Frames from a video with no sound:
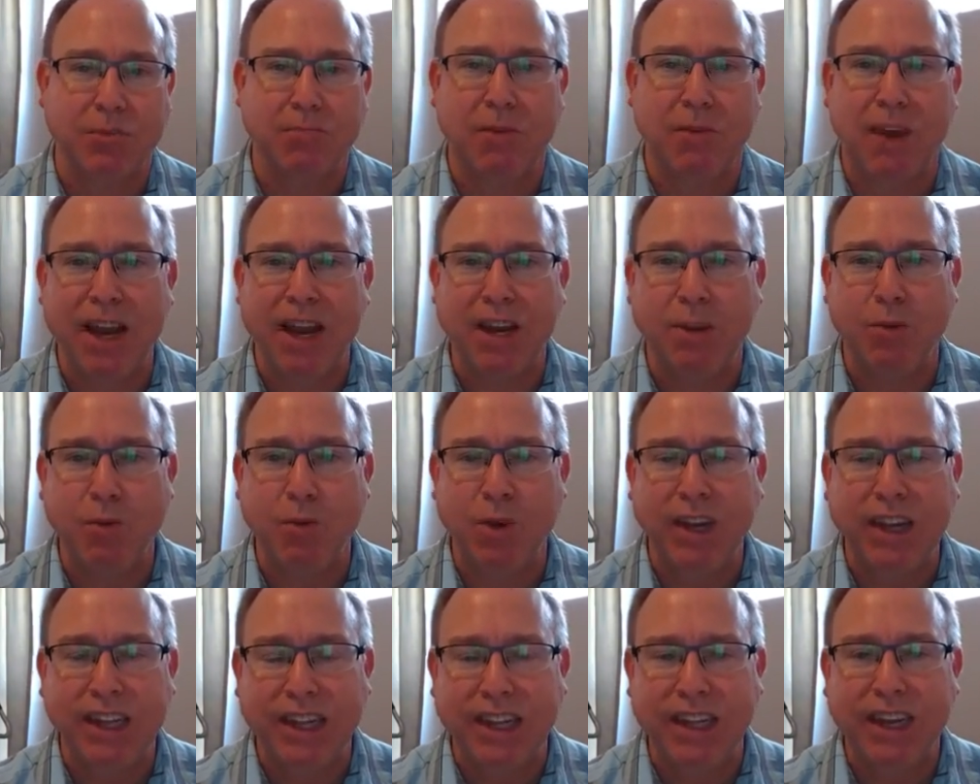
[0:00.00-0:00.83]
might
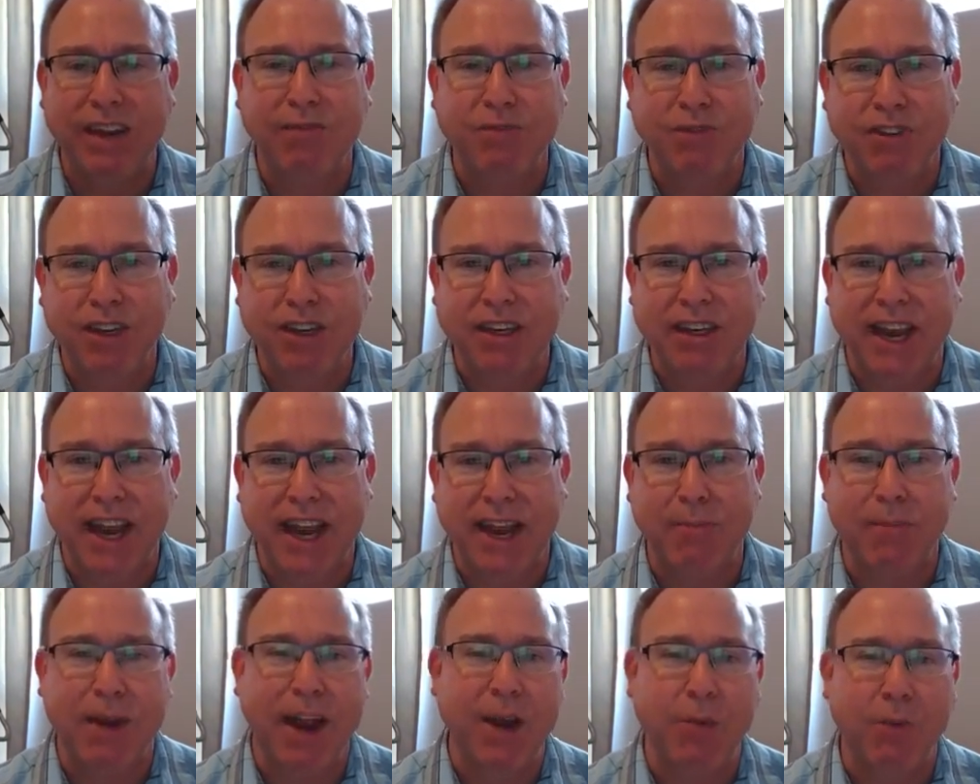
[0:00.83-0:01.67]
we live
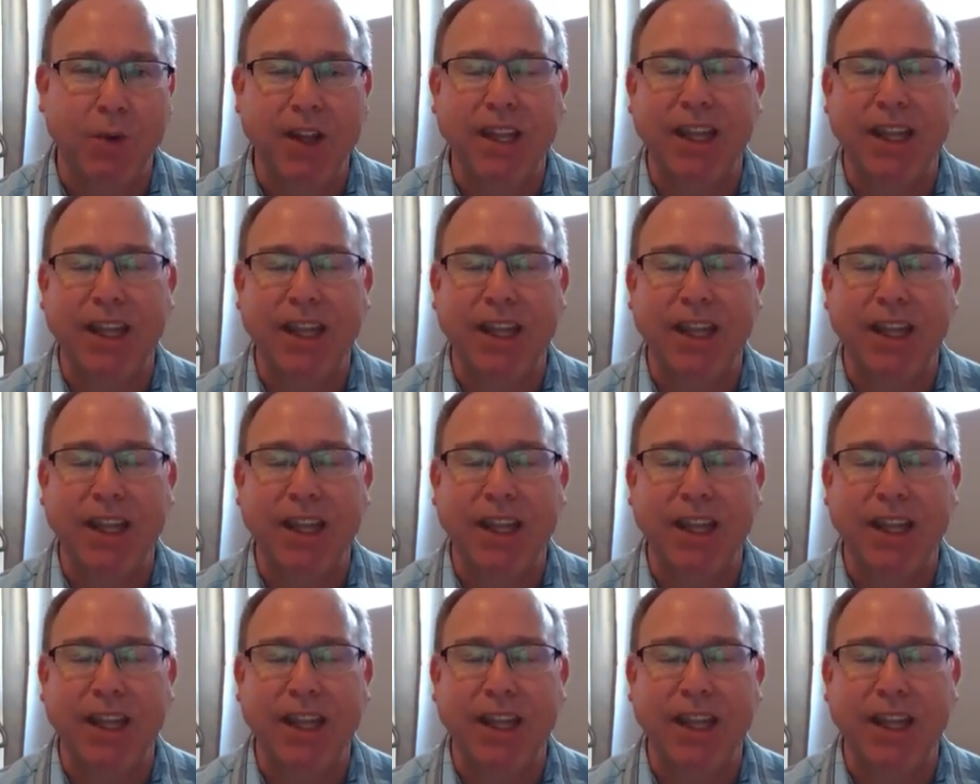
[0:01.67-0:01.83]
today, might